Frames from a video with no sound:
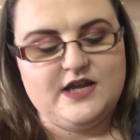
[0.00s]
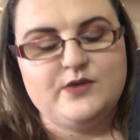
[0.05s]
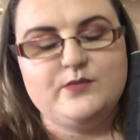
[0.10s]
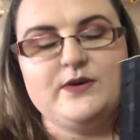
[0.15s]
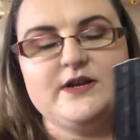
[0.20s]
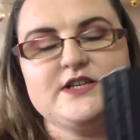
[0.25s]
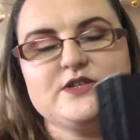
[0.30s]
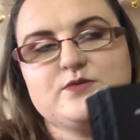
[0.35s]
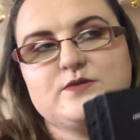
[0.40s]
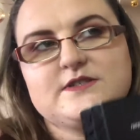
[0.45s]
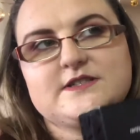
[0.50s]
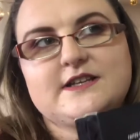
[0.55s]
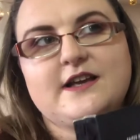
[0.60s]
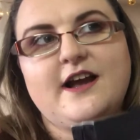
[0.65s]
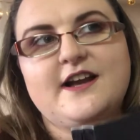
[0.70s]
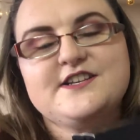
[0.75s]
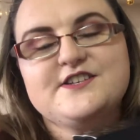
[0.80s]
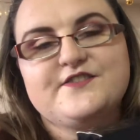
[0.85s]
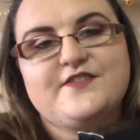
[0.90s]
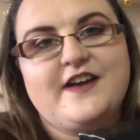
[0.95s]
which was
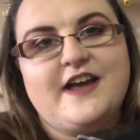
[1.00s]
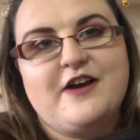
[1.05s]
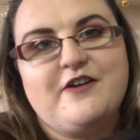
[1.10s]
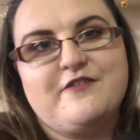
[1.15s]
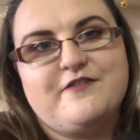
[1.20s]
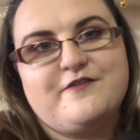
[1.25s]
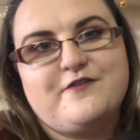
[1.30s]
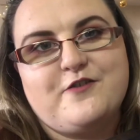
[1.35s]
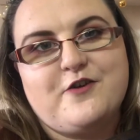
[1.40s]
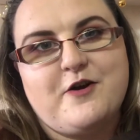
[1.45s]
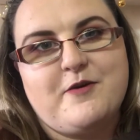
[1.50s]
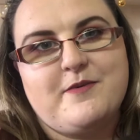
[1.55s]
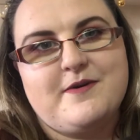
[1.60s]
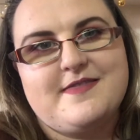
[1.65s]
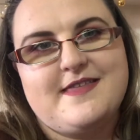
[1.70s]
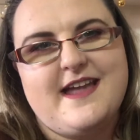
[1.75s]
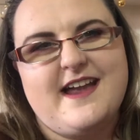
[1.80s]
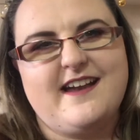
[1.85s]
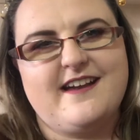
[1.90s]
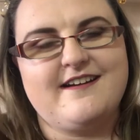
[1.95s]
kind of helpful, but
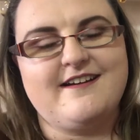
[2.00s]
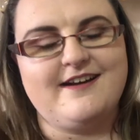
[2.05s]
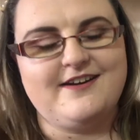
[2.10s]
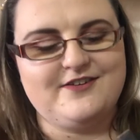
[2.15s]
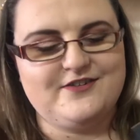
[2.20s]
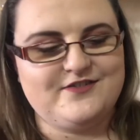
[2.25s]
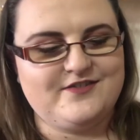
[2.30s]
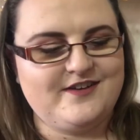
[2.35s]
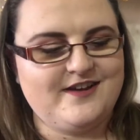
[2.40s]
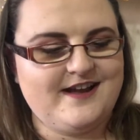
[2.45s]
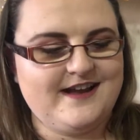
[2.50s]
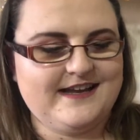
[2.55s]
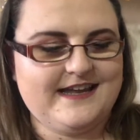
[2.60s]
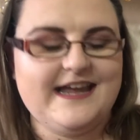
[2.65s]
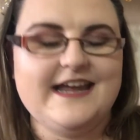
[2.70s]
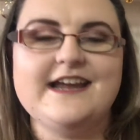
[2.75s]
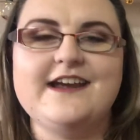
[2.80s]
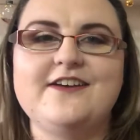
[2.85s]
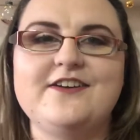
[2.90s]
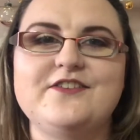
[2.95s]
then kind of like
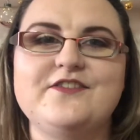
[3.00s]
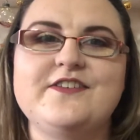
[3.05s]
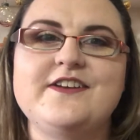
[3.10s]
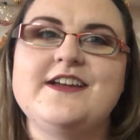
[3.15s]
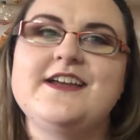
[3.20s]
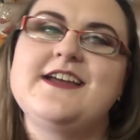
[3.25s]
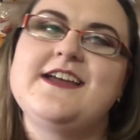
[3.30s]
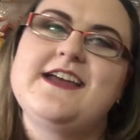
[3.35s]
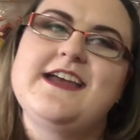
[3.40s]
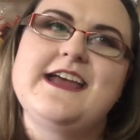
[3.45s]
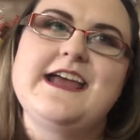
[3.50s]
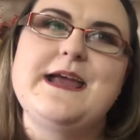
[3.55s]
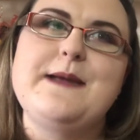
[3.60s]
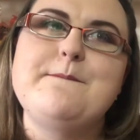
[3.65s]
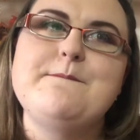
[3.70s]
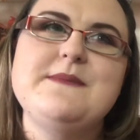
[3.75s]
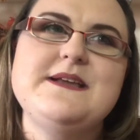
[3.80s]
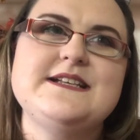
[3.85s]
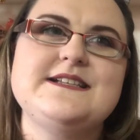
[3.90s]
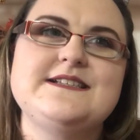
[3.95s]

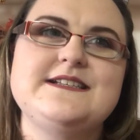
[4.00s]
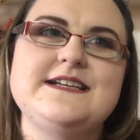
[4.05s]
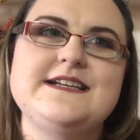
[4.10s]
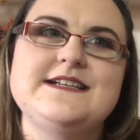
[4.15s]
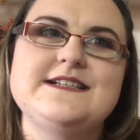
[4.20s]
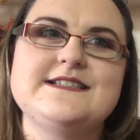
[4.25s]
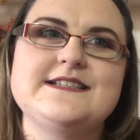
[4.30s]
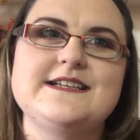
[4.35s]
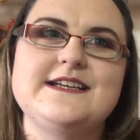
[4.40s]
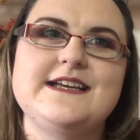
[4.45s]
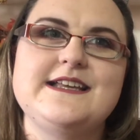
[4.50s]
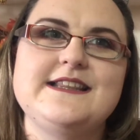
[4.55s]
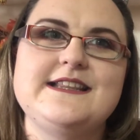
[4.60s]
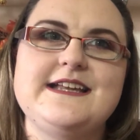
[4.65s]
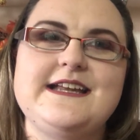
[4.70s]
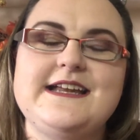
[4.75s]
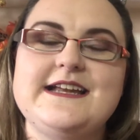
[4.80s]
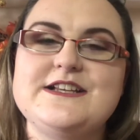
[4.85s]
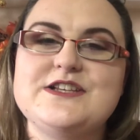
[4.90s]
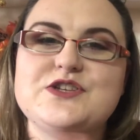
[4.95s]
it misses
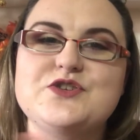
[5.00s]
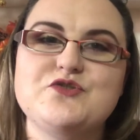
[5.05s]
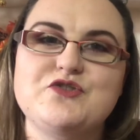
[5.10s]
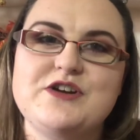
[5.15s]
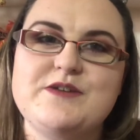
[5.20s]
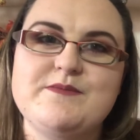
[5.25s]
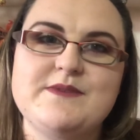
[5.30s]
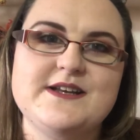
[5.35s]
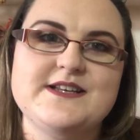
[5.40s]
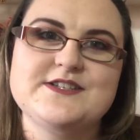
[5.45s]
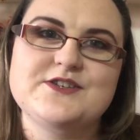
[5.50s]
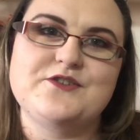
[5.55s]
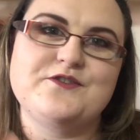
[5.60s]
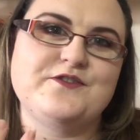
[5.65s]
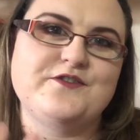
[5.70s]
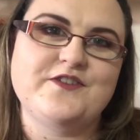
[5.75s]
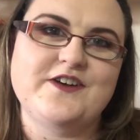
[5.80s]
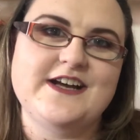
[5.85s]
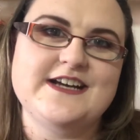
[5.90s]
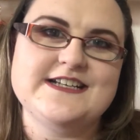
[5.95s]
the enjoyment of
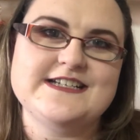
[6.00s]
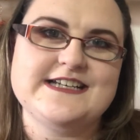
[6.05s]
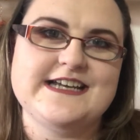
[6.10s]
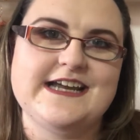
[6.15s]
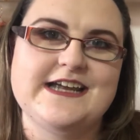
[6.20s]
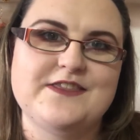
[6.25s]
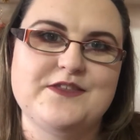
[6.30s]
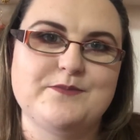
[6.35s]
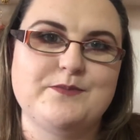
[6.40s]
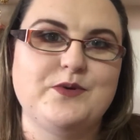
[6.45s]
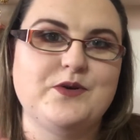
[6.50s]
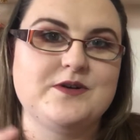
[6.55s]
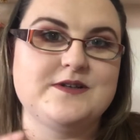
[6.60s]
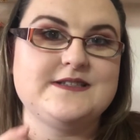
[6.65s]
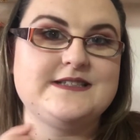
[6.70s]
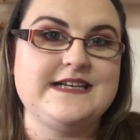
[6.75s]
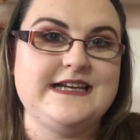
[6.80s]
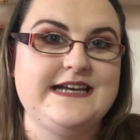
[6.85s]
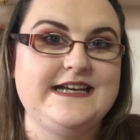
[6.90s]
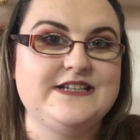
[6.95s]
finding the
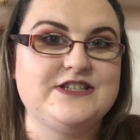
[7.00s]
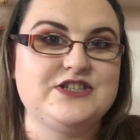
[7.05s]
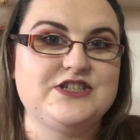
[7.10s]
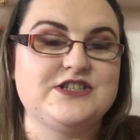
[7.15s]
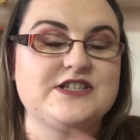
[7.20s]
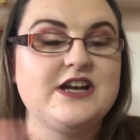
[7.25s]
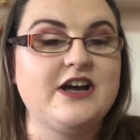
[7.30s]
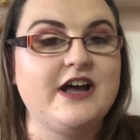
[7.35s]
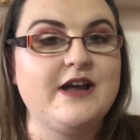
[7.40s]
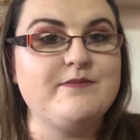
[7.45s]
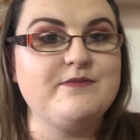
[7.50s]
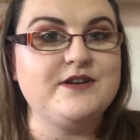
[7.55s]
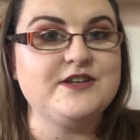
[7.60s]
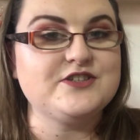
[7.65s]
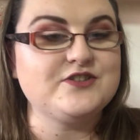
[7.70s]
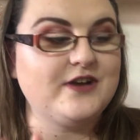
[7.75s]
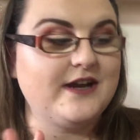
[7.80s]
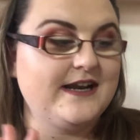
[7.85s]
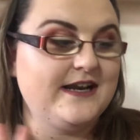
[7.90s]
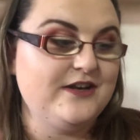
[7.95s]
box each time you
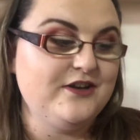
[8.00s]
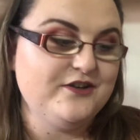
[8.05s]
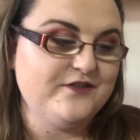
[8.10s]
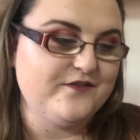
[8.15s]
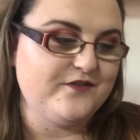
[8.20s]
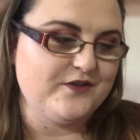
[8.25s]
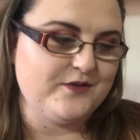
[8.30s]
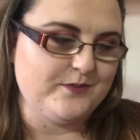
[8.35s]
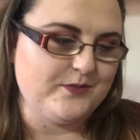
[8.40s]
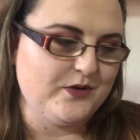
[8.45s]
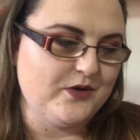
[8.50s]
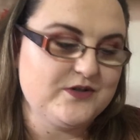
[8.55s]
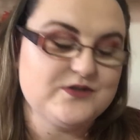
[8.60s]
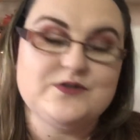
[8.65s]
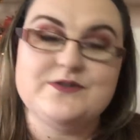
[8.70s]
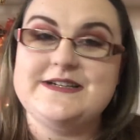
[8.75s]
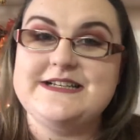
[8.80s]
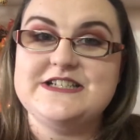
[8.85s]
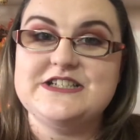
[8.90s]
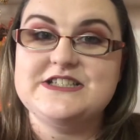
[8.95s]
try and look for the box,
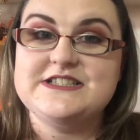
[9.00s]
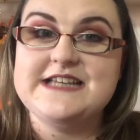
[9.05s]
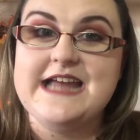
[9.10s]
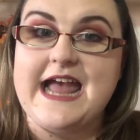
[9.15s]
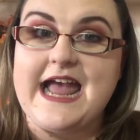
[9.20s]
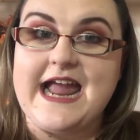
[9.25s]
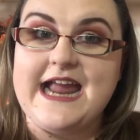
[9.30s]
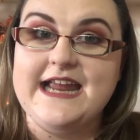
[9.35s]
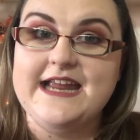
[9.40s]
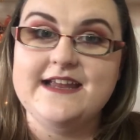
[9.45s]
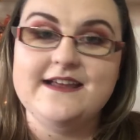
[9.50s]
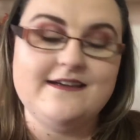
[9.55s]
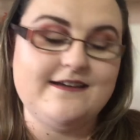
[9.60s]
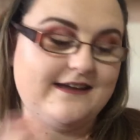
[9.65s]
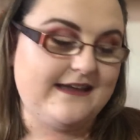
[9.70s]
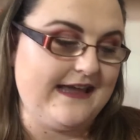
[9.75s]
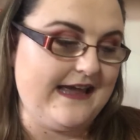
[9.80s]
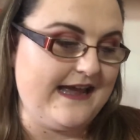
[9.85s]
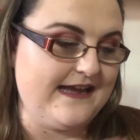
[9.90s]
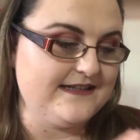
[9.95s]
or each day,
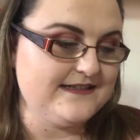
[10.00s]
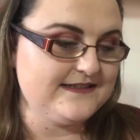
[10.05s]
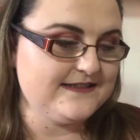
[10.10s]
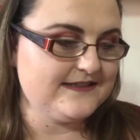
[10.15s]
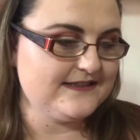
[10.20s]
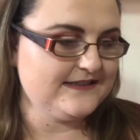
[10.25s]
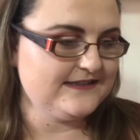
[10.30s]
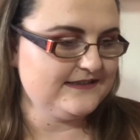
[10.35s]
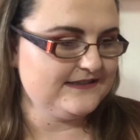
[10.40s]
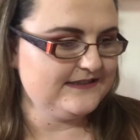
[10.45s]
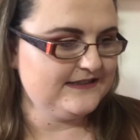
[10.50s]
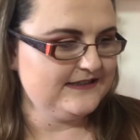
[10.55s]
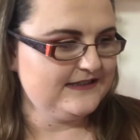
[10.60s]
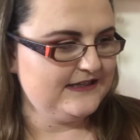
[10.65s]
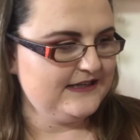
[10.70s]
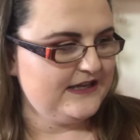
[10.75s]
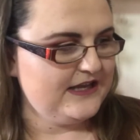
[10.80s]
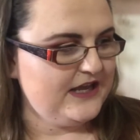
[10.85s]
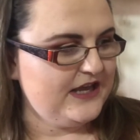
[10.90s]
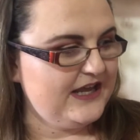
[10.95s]
I guess,
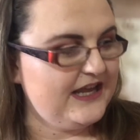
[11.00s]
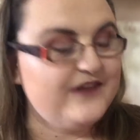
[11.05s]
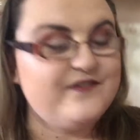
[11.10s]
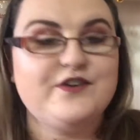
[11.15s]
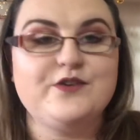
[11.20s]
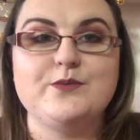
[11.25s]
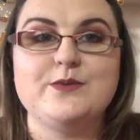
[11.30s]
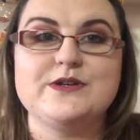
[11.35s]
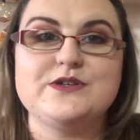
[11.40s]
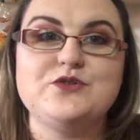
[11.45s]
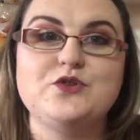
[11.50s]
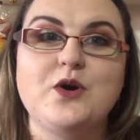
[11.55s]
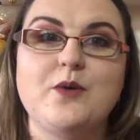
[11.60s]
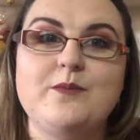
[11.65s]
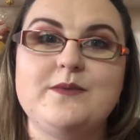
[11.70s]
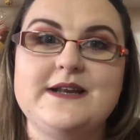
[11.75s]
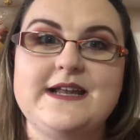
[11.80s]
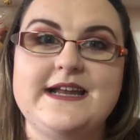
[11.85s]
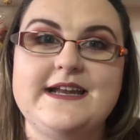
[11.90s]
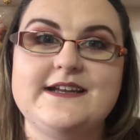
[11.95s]
if you would
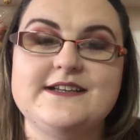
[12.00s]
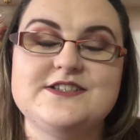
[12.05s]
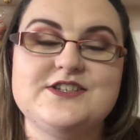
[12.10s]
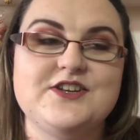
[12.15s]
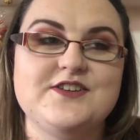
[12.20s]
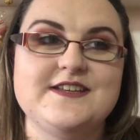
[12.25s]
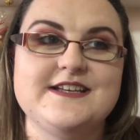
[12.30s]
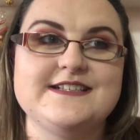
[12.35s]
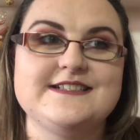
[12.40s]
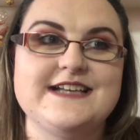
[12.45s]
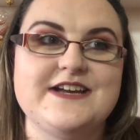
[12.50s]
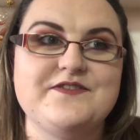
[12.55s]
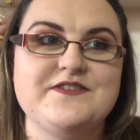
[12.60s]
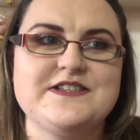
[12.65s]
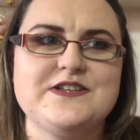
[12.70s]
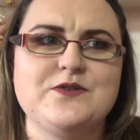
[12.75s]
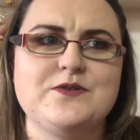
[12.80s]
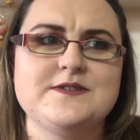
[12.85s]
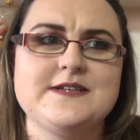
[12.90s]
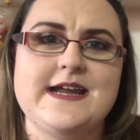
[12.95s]
normally do this
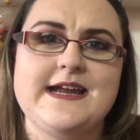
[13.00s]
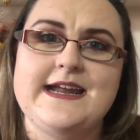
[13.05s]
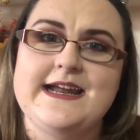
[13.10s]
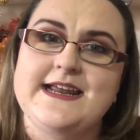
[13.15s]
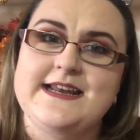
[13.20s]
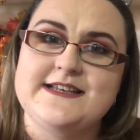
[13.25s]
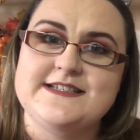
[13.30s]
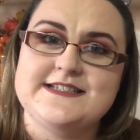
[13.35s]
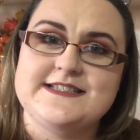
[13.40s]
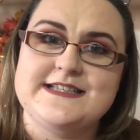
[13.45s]
every single day in